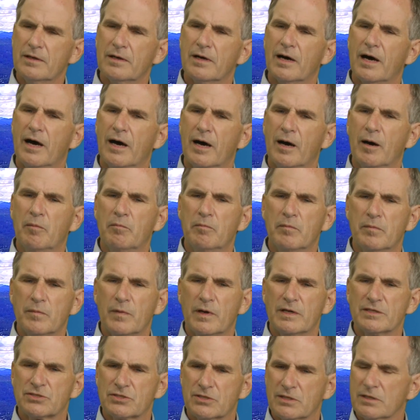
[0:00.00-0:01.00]
um,
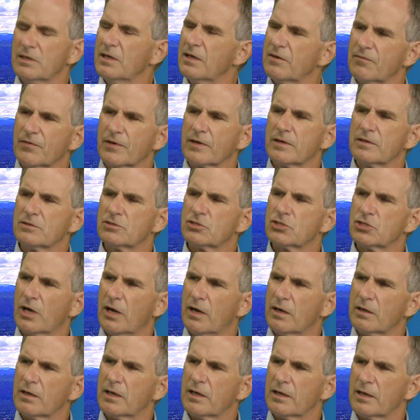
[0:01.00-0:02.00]
a significant
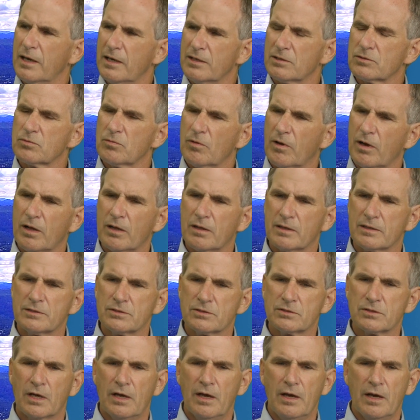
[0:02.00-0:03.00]
chunk as well as.